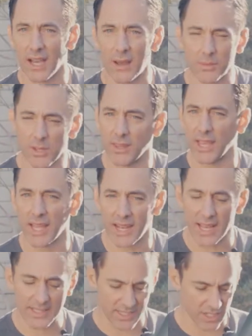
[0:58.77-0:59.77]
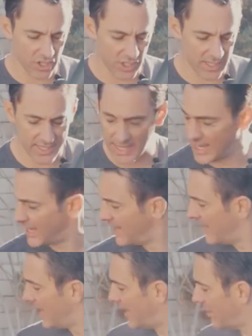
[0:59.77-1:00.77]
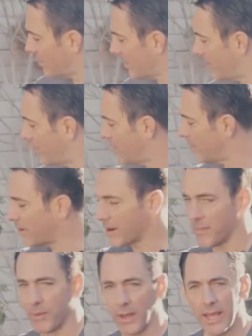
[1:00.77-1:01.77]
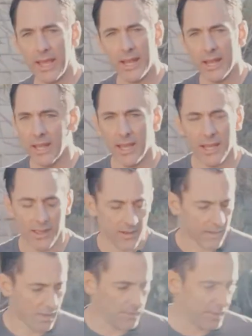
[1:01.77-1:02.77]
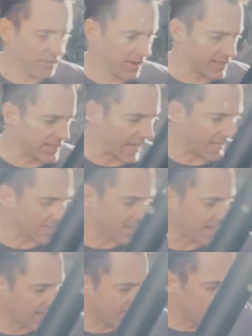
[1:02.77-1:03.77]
top so they get nice and cheesy. Then we're gonna put them on a plate. It's gonna be fantastic.